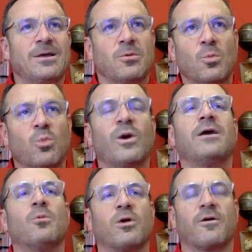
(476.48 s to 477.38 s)

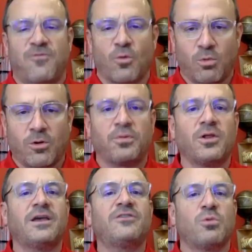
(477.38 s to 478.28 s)
we're
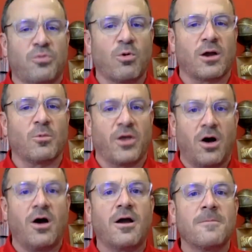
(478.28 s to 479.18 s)
pleased with where we
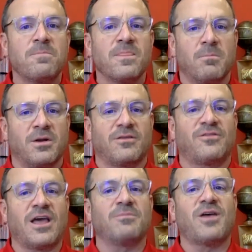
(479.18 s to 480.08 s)
are, but at the
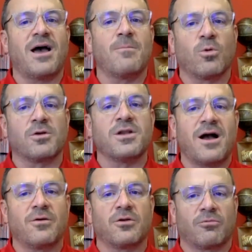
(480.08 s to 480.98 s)
same time, we're not going to